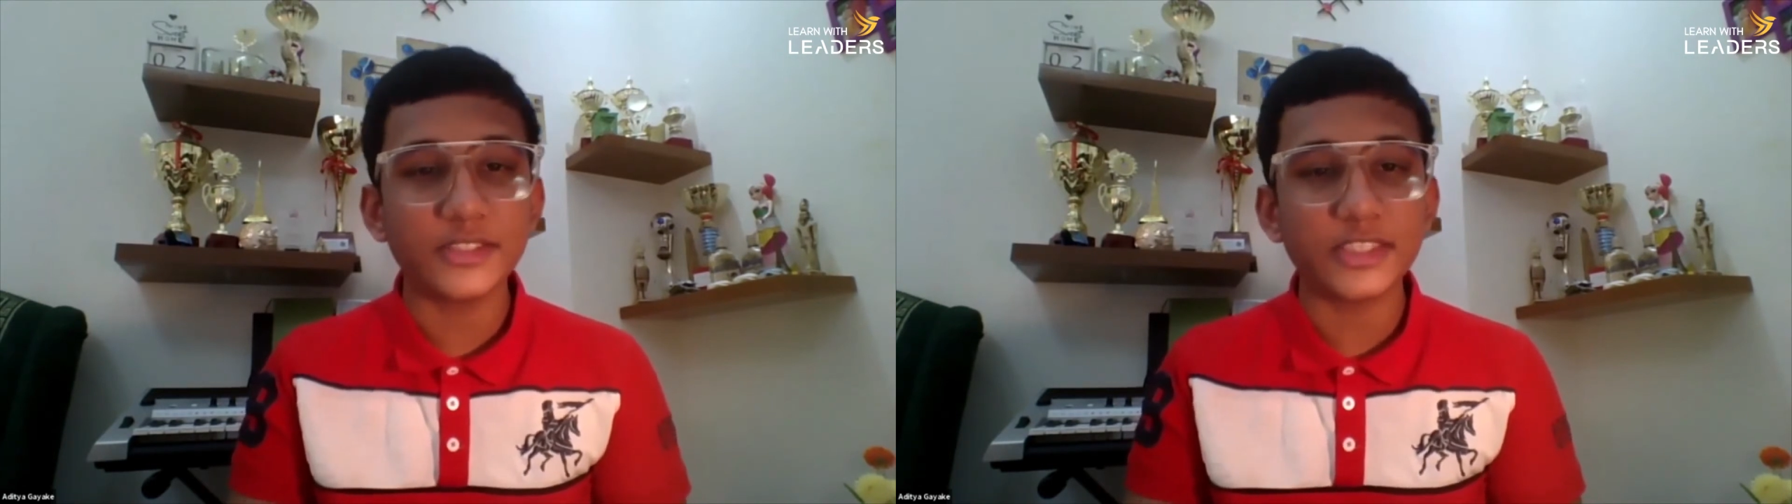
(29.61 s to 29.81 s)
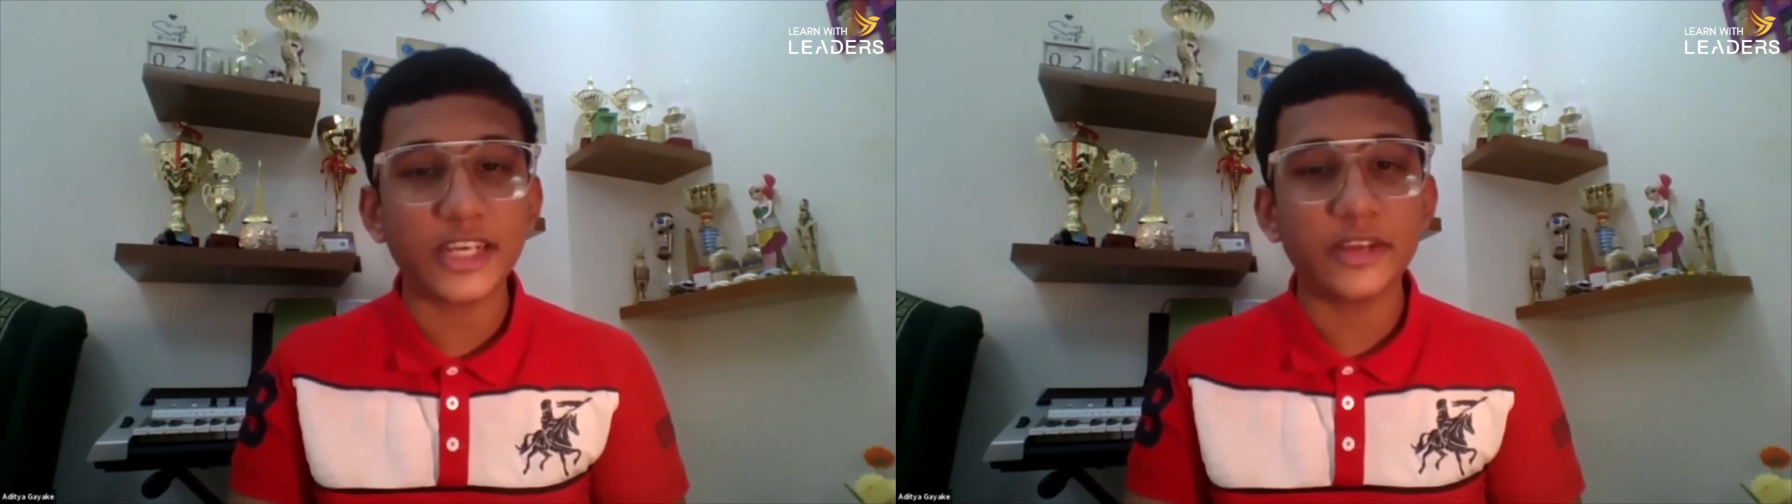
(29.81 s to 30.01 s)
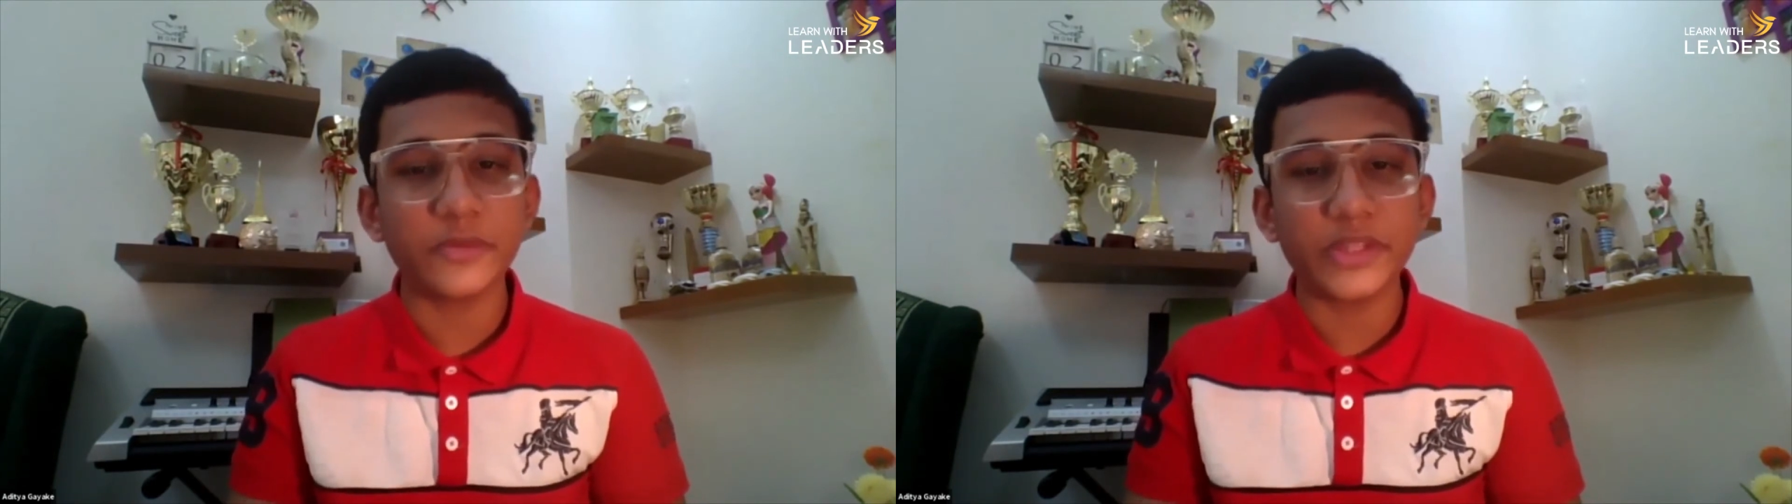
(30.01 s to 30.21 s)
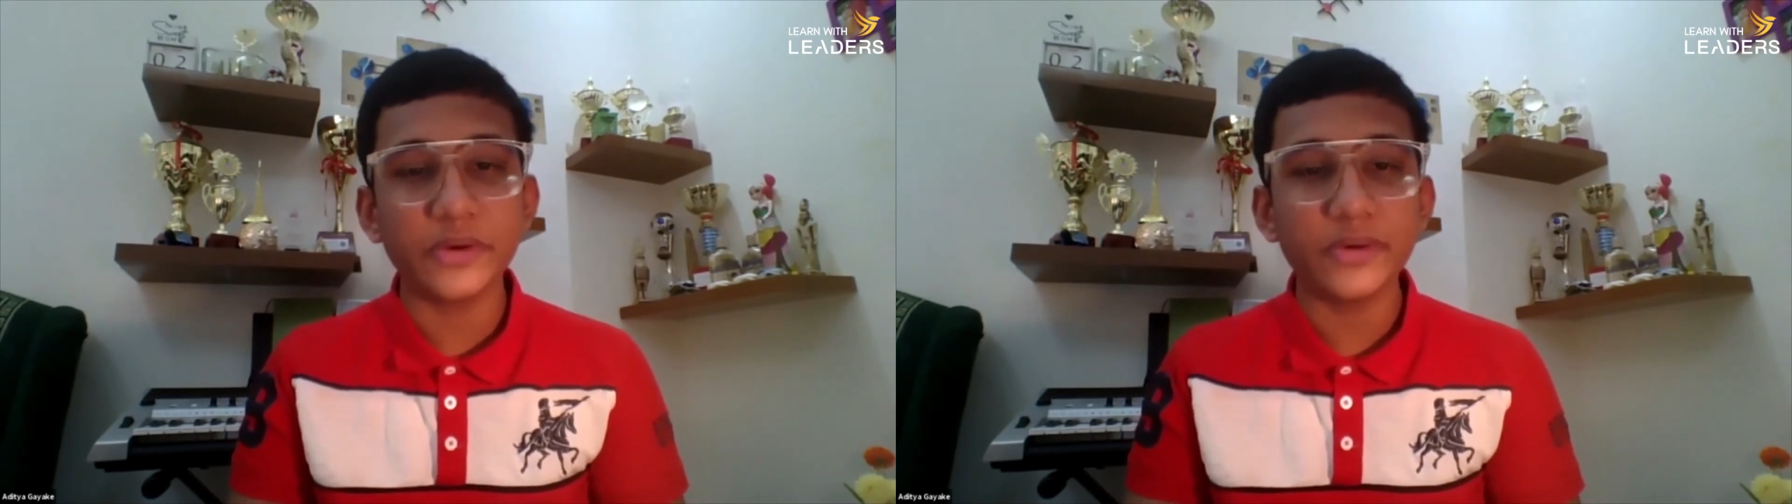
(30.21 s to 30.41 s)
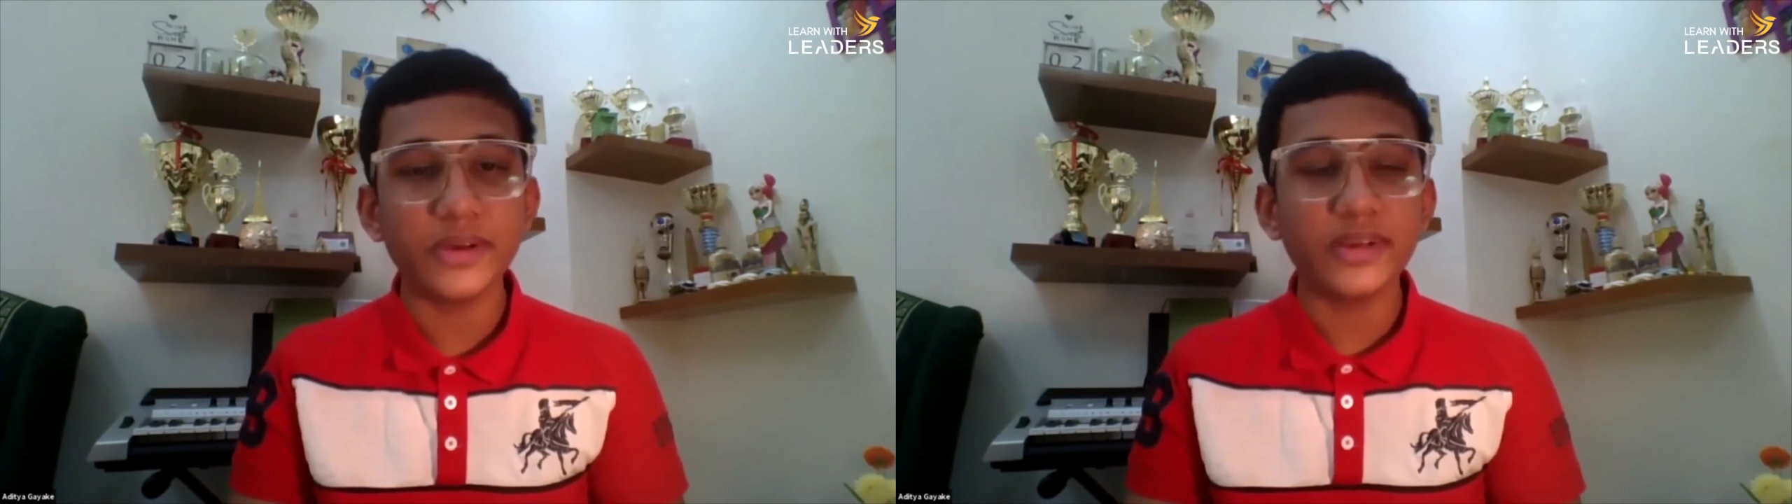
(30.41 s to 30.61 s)
to share with
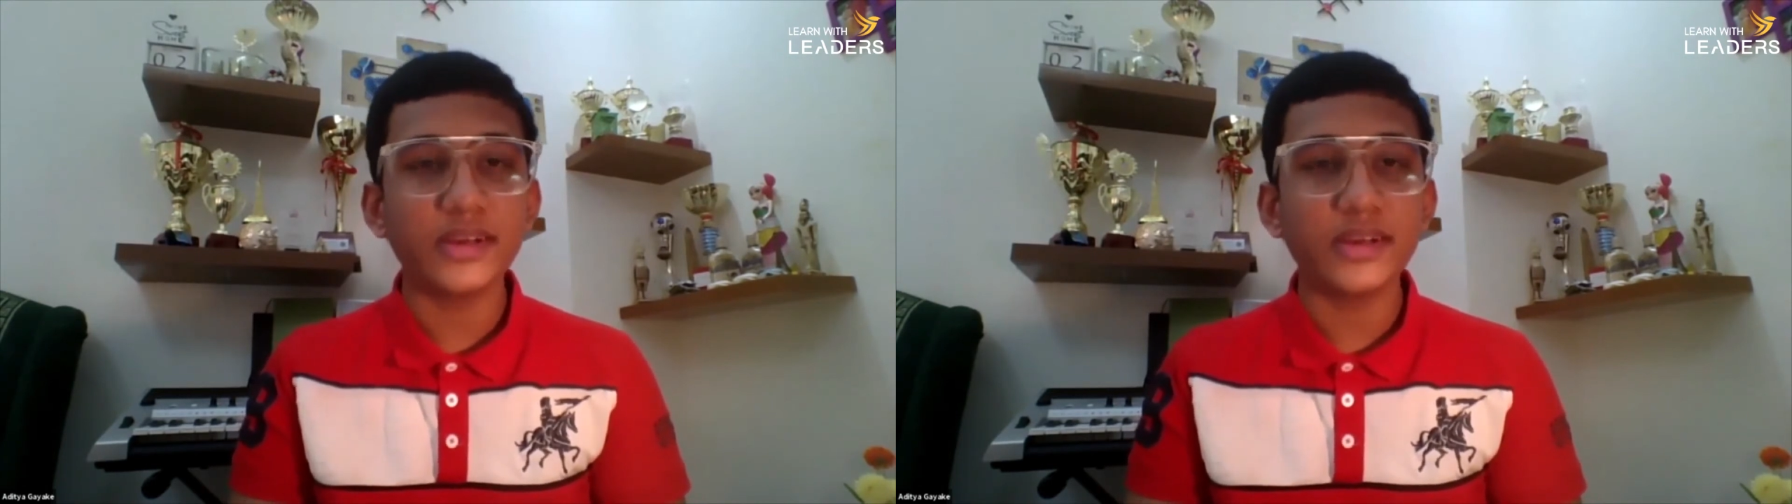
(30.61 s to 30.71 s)
you.